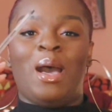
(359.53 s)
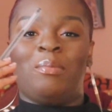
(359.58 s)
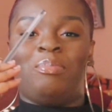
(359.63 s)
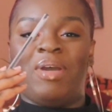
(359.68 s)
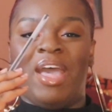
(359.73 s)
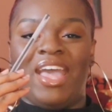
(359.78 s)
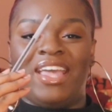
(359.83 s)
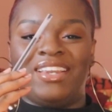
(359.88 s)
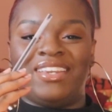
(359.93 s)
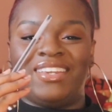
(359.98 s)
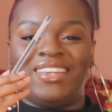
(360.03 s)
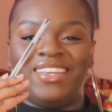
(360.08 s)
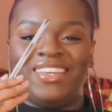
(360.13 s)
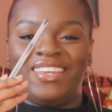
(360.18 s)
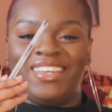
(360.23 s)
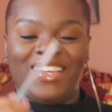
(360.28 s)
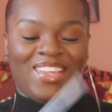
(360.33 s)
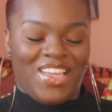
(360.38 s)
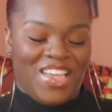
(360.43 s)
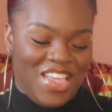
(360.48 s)
a pen.
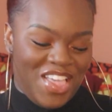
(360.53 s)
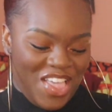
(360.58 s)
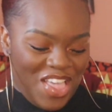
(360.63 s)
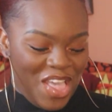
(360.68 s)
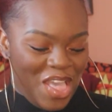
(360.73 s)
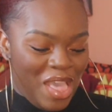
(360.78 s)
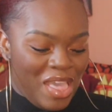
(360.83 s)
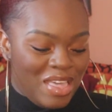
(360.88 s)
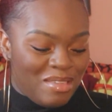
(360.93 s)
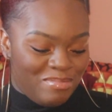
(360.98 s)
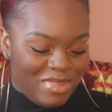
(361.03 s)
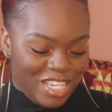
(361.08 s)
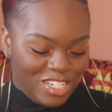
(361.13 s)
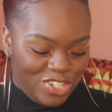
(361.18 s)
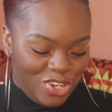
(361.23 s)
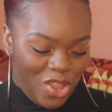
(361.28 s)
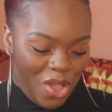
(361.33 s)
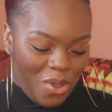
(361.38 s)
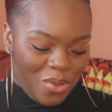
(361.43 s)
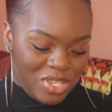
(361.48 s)
Make
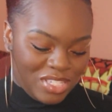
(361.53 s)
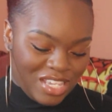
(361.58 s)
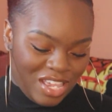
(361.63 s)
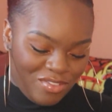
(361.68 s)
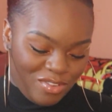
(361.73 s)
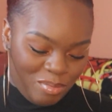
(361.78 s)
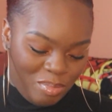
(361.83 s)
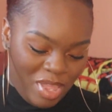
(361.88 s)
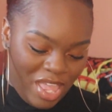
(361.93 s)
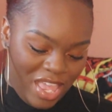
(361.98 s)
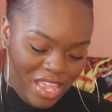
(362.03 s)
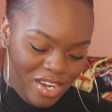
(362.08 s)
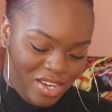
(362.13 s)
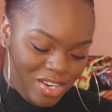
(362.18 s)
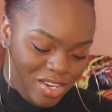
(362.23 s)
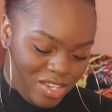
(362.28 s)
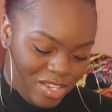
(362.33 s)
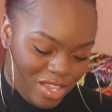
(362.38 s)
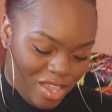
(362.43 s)
sure you always have a pen.